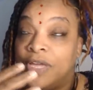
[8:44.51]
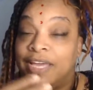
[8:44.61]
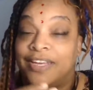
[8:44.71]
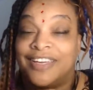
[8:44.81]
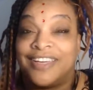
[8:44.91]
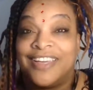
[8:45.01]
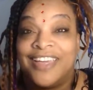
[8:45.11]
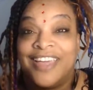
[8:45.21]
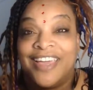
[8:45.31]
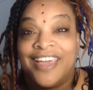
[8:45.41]

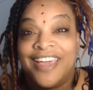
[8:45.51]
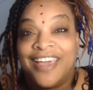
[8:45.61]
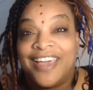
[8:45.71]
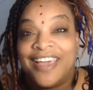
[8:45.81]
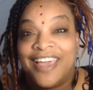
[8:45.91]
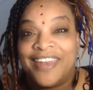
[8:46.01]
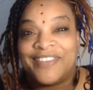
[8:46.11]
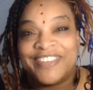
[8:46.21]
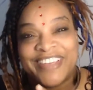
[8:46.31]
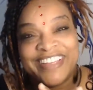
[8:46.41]
And it
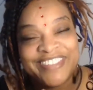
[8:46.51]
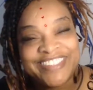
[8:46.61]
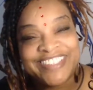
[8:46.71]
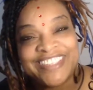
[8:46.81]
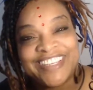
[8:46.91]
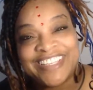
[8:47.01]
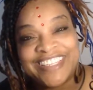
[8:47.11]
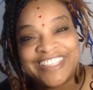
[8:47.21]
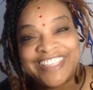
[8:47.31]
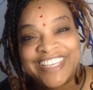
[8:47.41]
was interesting to look at
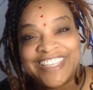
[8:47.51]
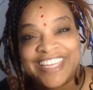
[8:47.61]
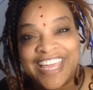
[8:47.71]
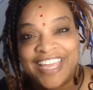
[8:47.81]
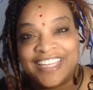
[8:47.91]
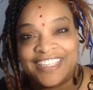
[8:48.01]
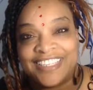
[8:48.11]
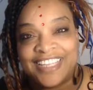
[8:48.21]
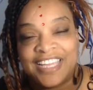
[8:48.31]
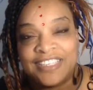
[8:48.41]
this thing that
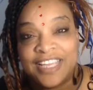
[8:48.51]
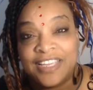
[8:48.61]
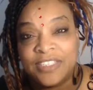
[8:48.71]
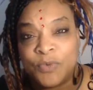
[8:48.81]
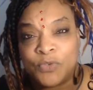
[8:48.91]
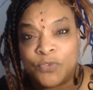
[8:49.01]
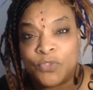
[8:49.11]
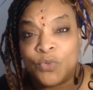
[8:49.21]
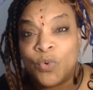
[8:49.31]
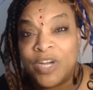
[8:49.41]
I smoked for
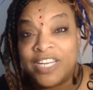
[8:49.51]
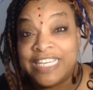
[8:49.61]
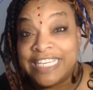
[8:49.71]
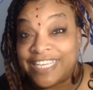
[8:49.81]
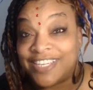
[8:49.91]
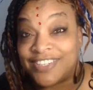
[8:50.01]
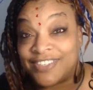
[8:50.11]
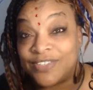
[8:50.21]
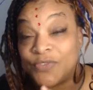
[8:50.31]
20 years,